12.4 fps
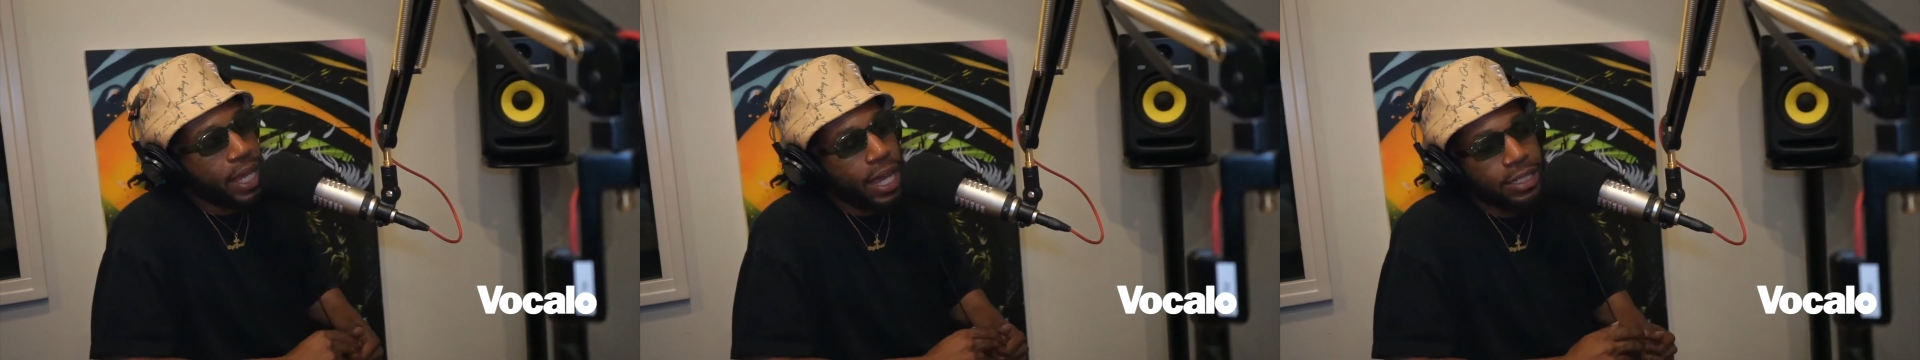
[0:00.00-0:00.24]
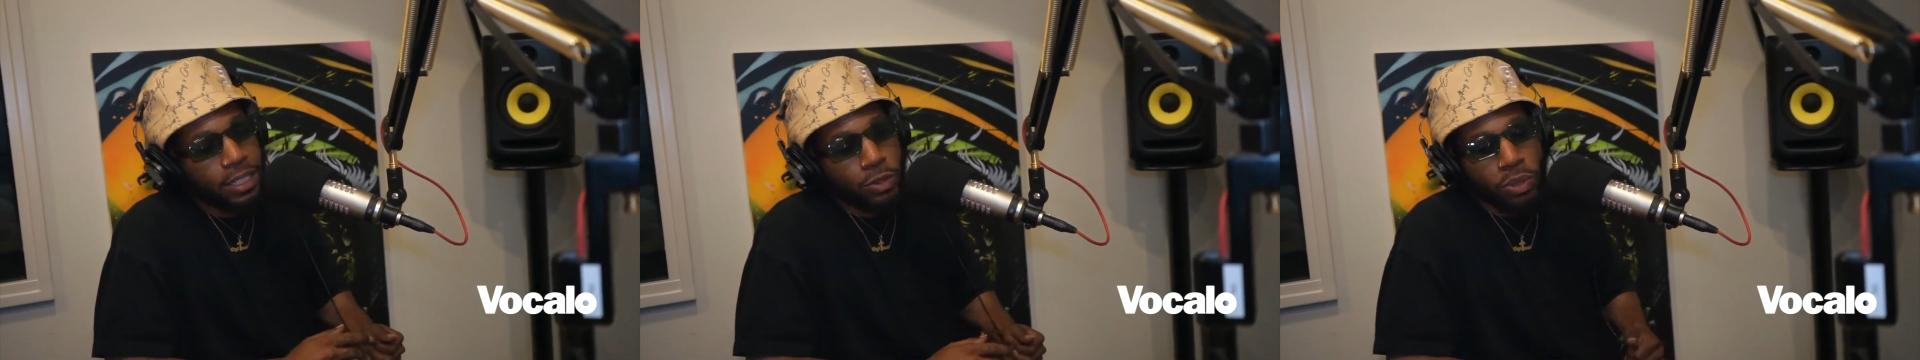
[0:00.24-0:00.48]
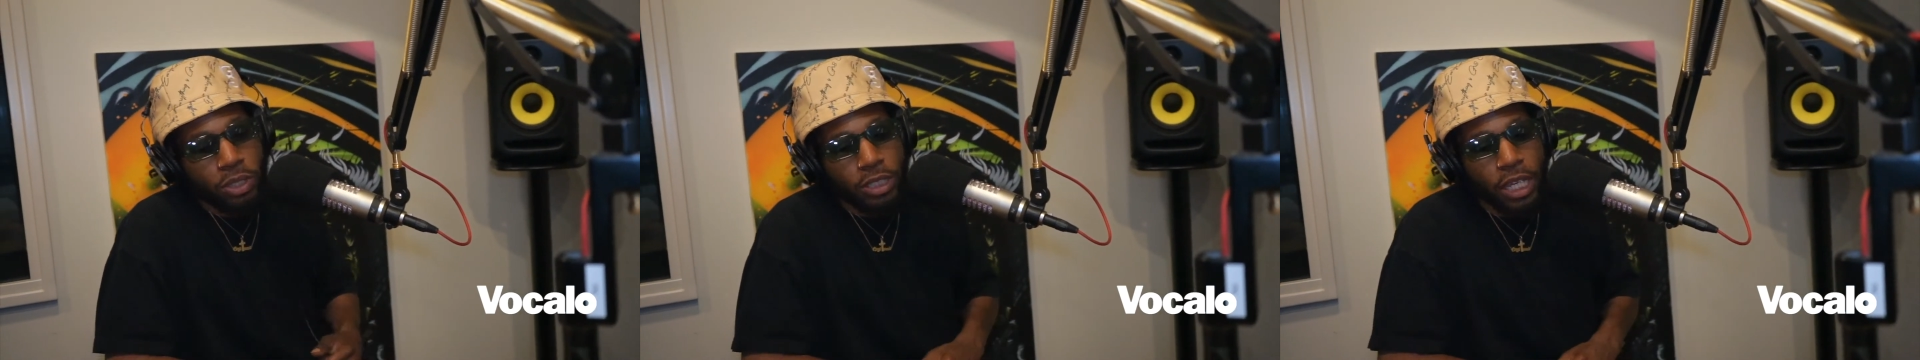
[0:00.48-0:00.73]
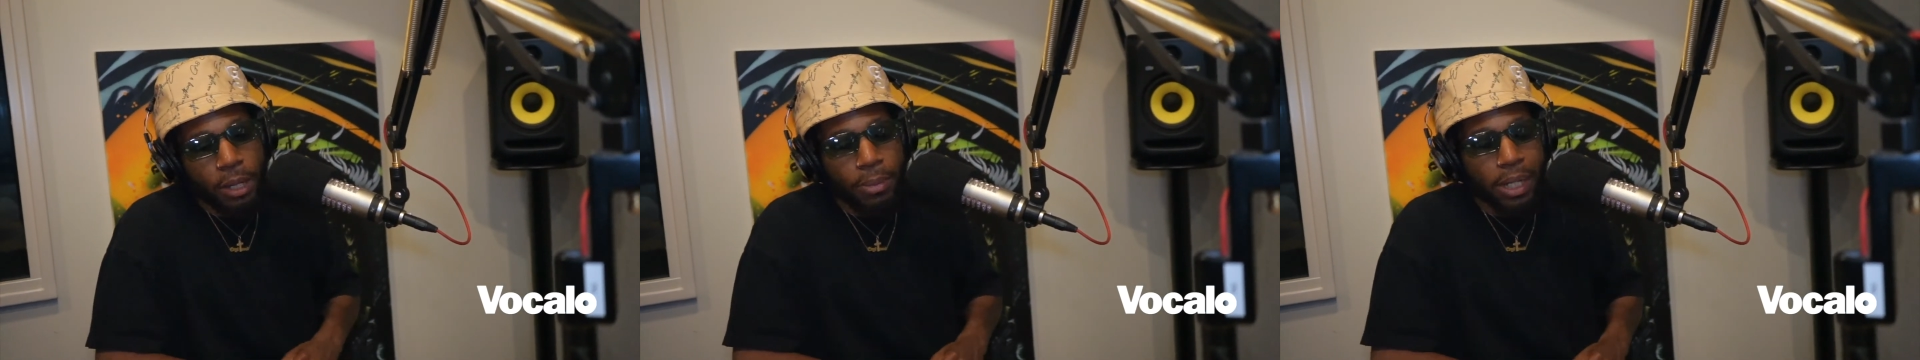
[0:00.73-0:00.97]
I just want to
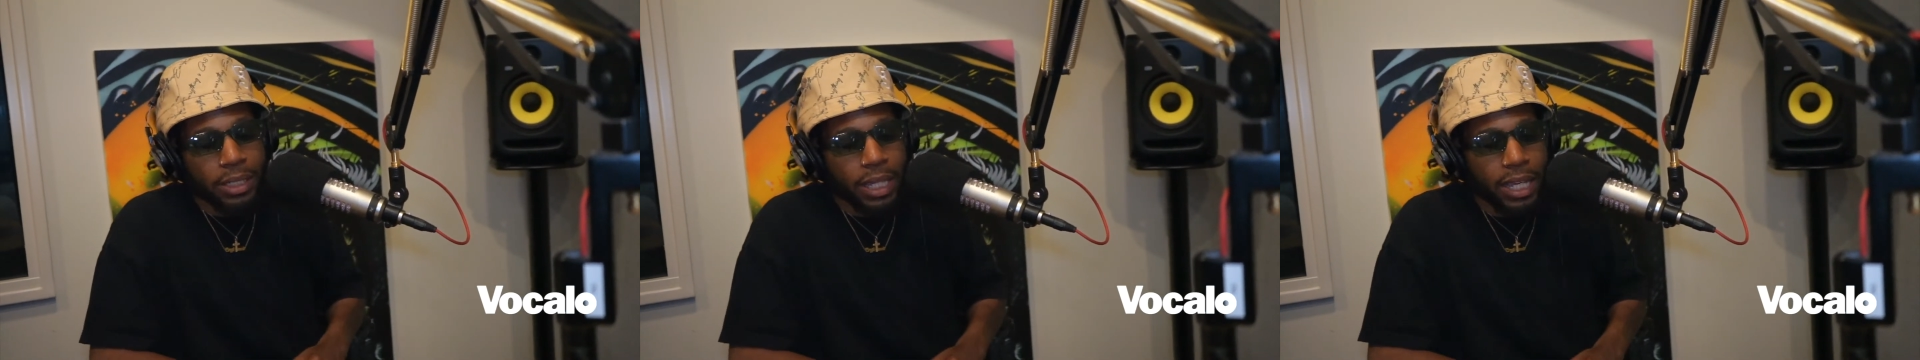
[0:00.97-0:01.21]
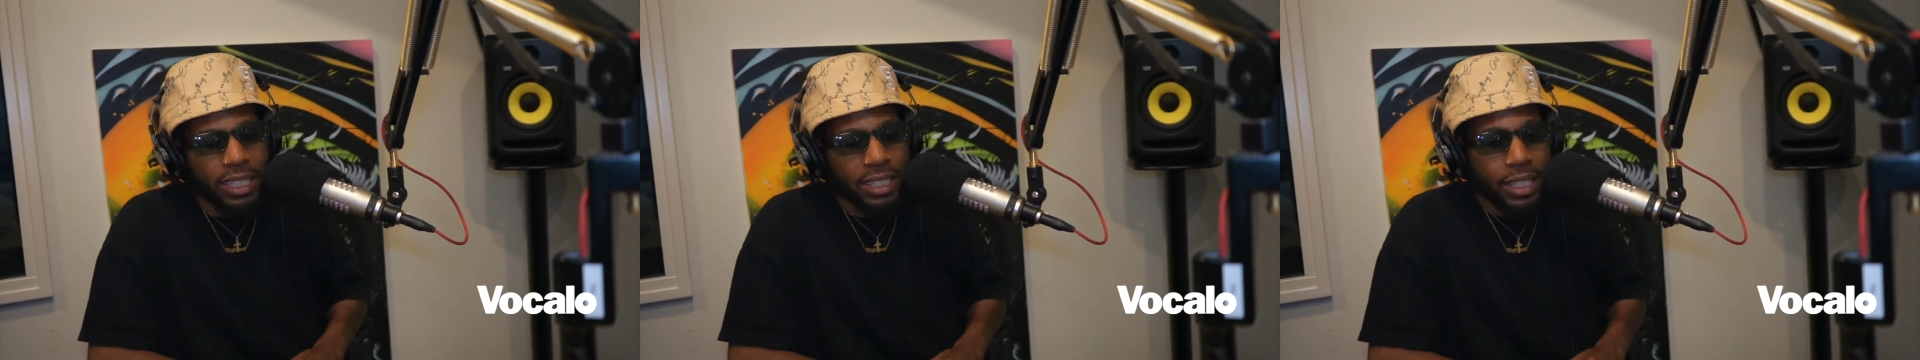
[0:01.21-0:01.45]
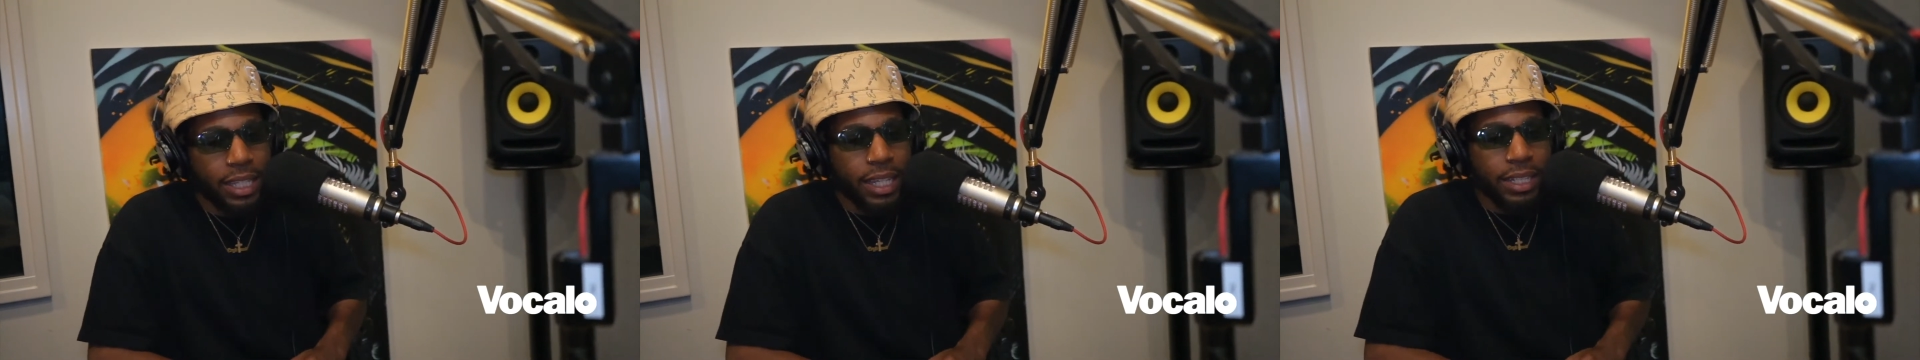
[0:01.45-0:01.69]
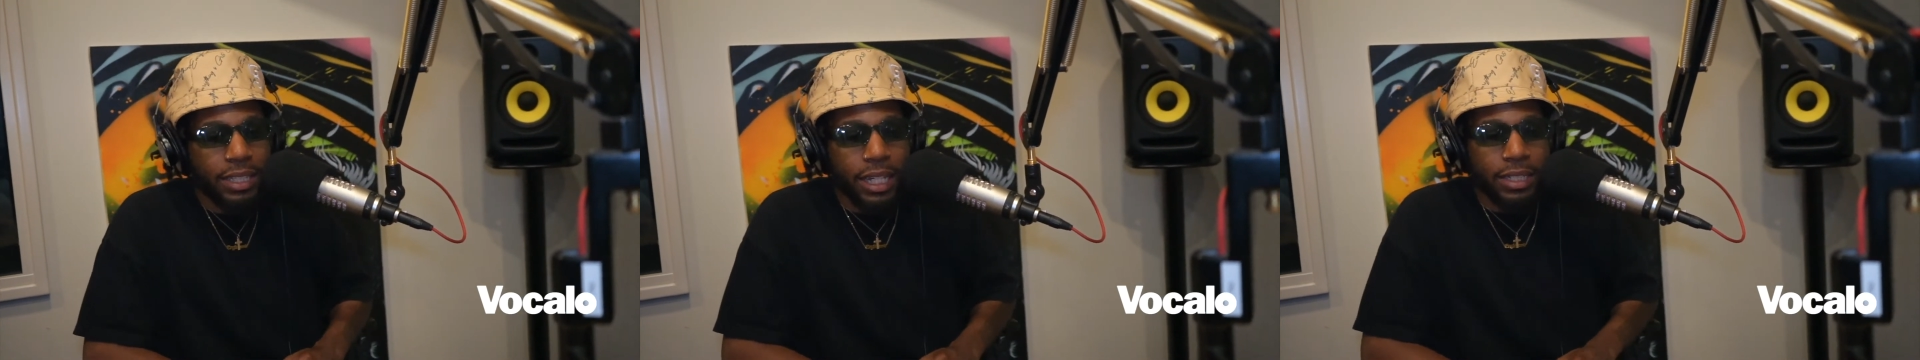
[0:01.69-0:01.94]
take my skates,
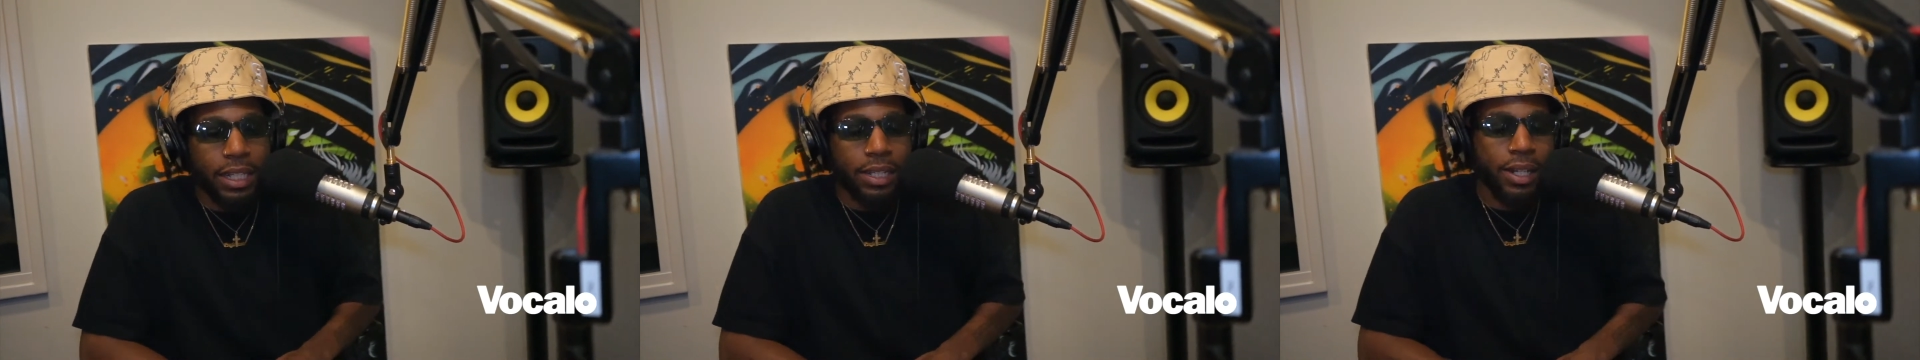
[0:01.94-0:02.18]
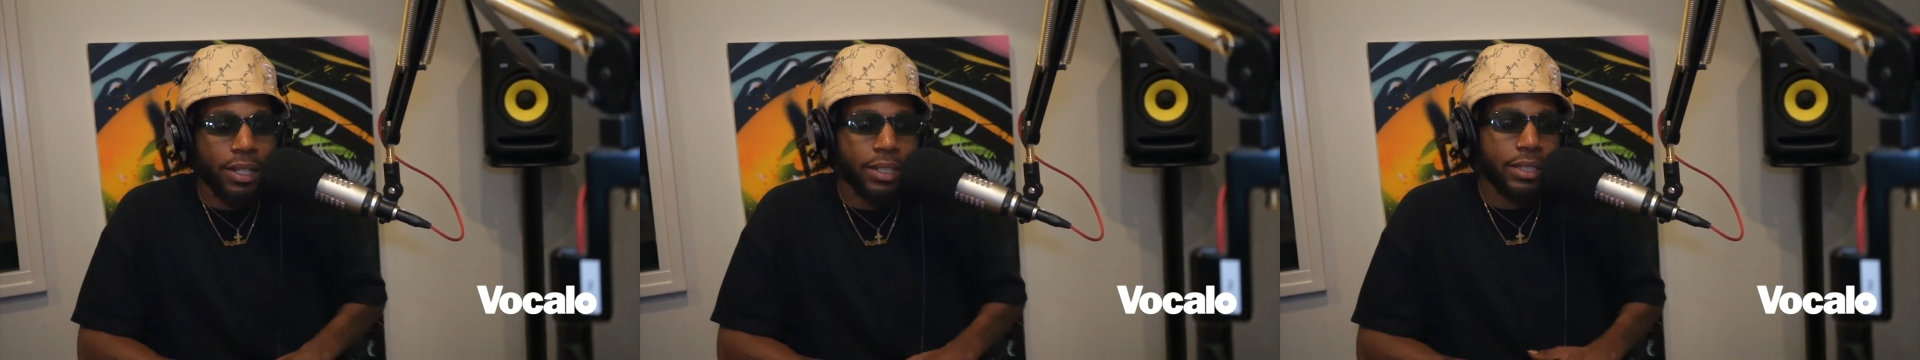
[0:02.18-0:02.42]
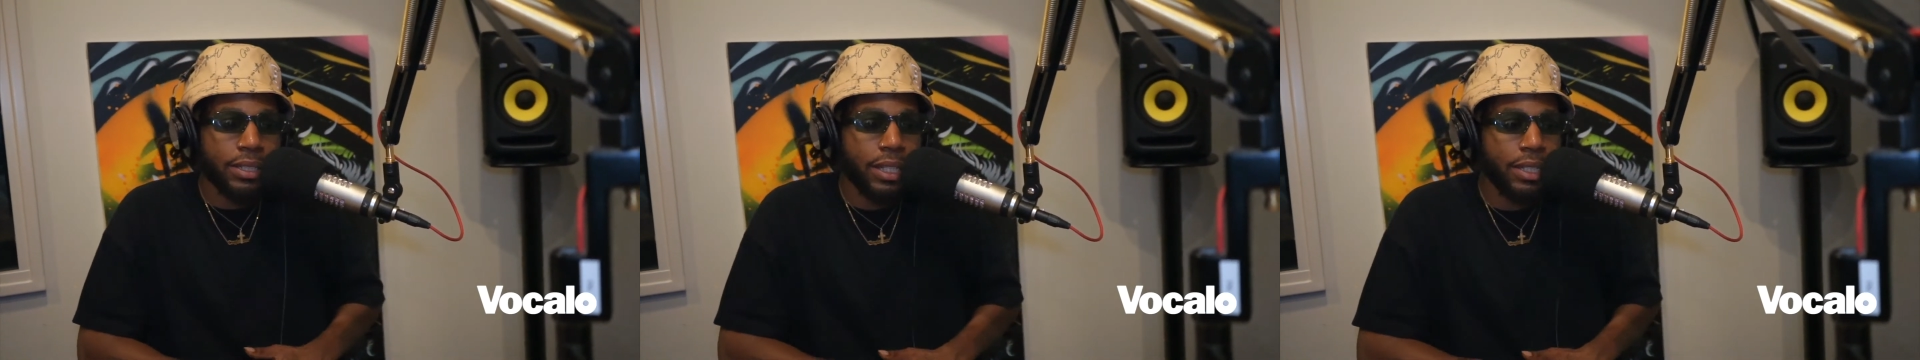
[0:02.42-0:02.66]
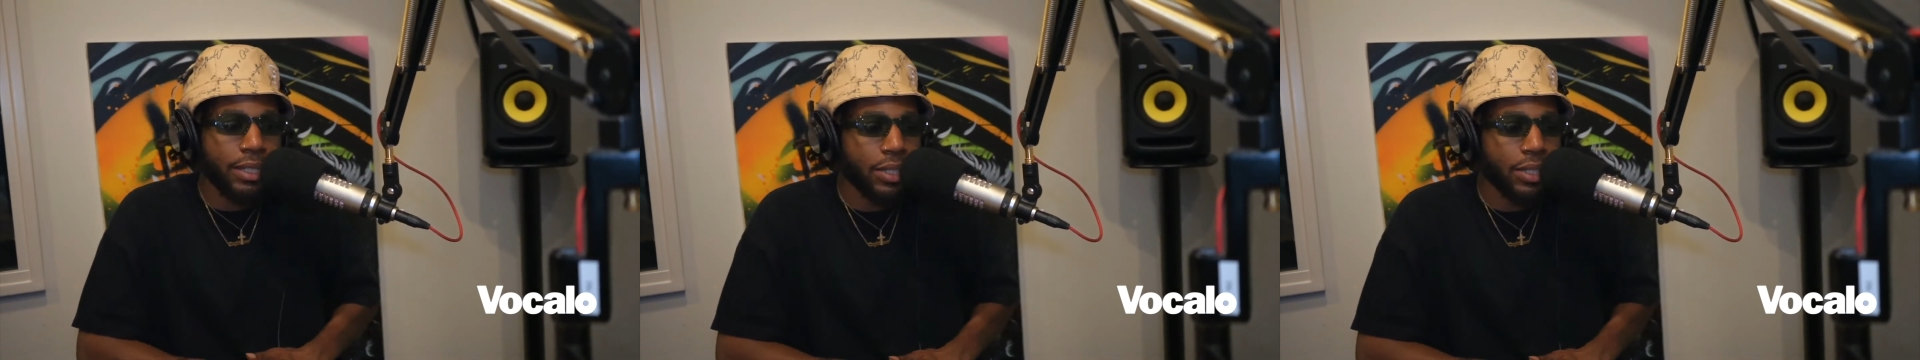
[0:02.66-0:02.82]
touch down all these cities,